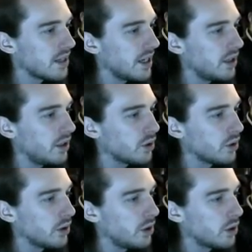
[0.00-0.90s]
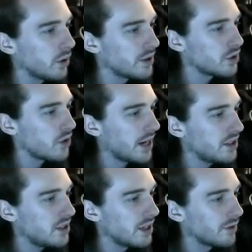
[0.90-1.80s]
you're
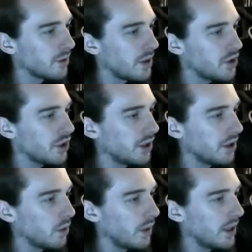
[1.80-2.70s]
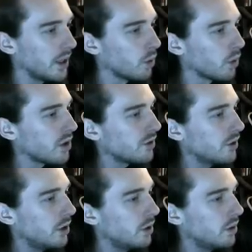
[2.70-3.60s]
extracting information in a way that works for
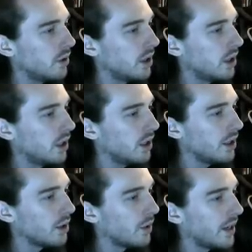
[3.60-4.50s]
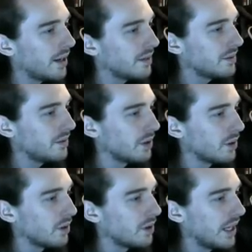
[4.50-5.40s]
you. You don't have
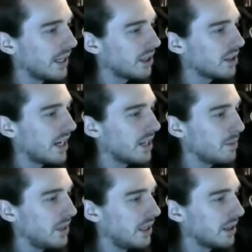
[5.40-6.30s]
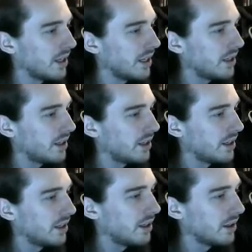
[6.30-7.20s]
like a client being like,
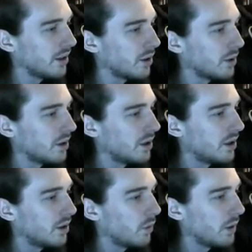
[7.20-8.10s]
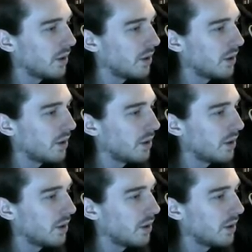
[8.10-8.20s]
we want